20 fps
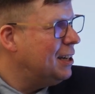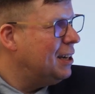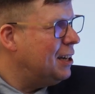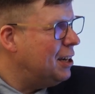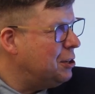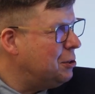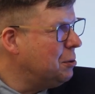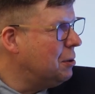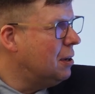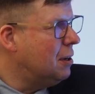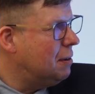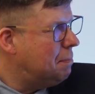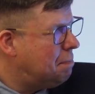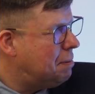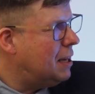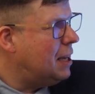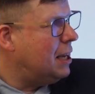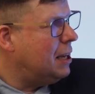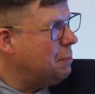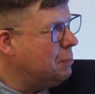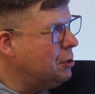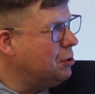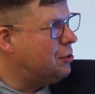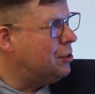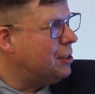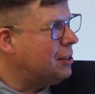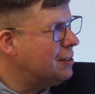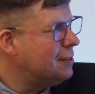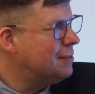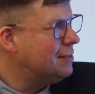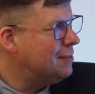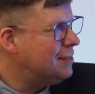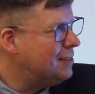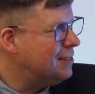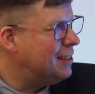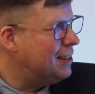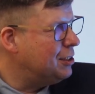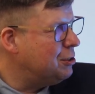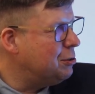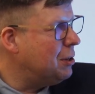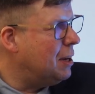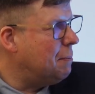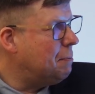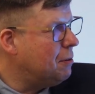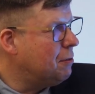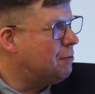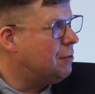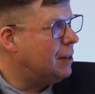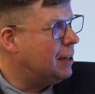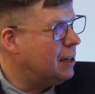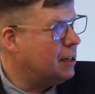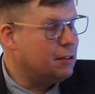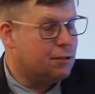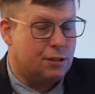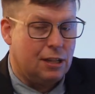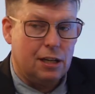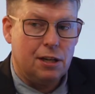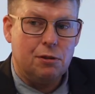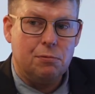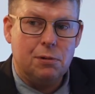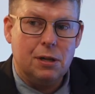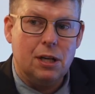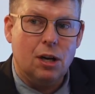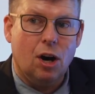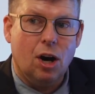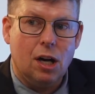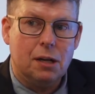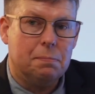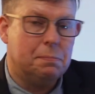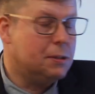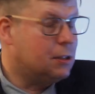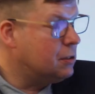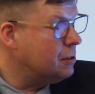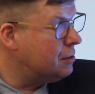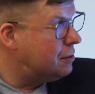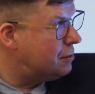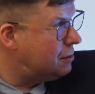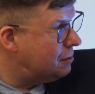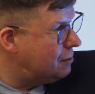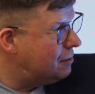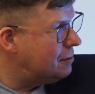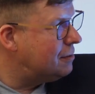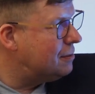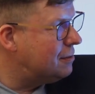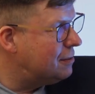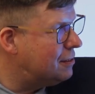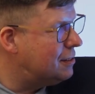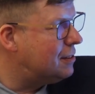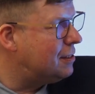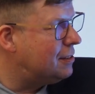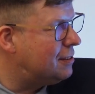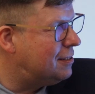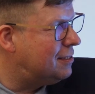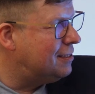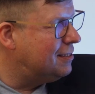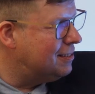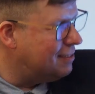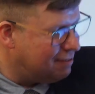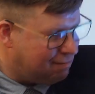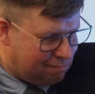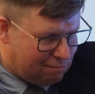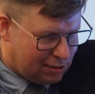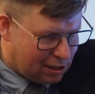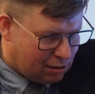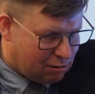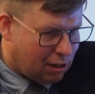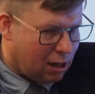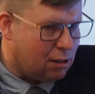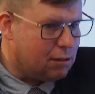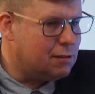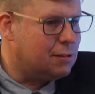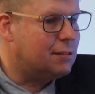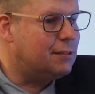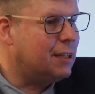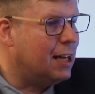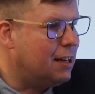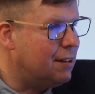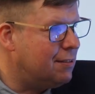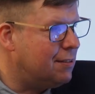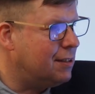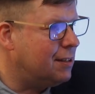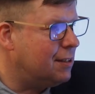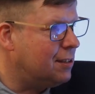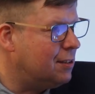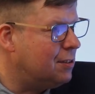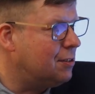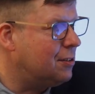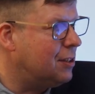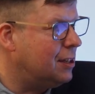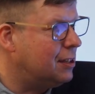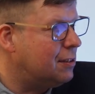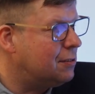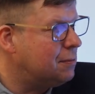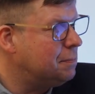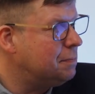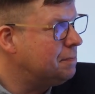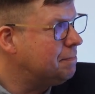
and you are playing music and your amplifier is getting really hot because the crowd is dancing and those things.